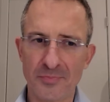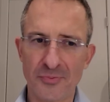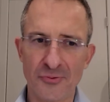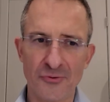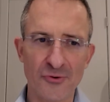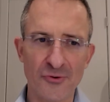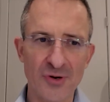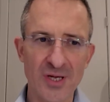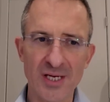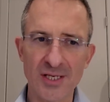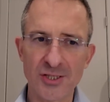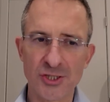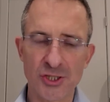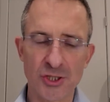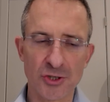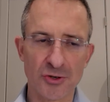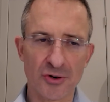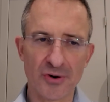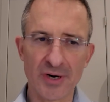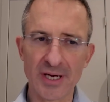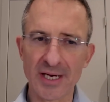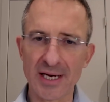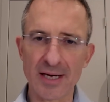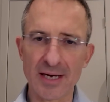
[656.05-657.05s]
pre,
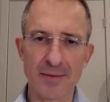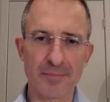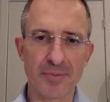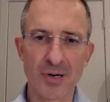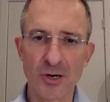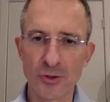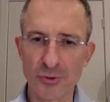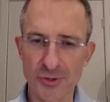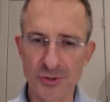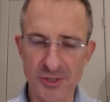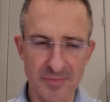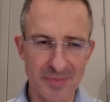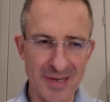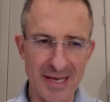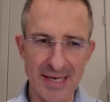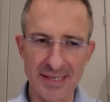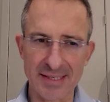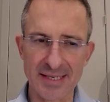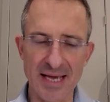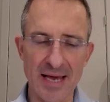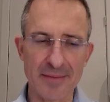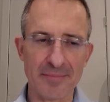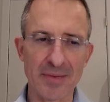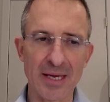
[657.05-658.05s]
during, and post
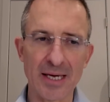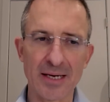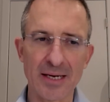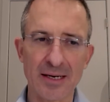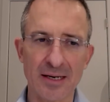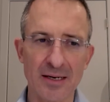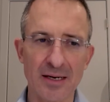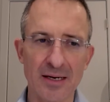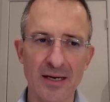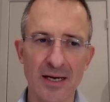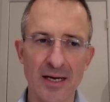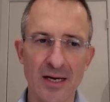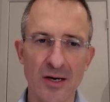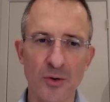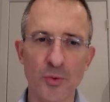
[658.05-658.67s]
pandemic,